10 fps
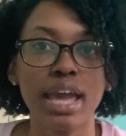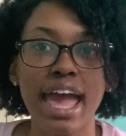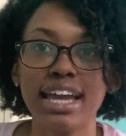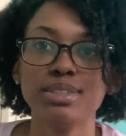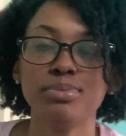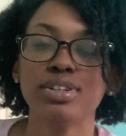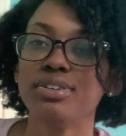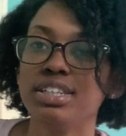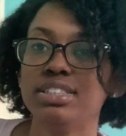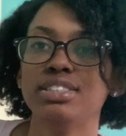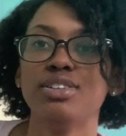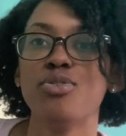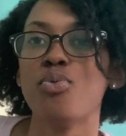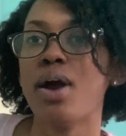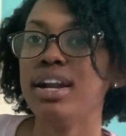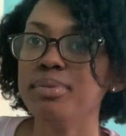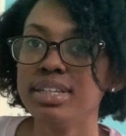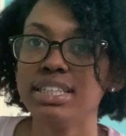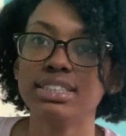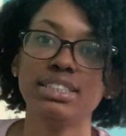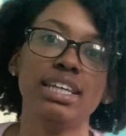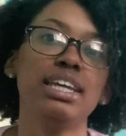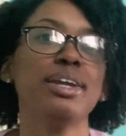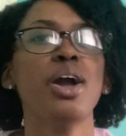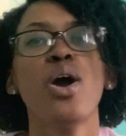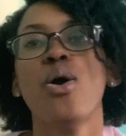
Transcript: ask more questions of why do we get sick?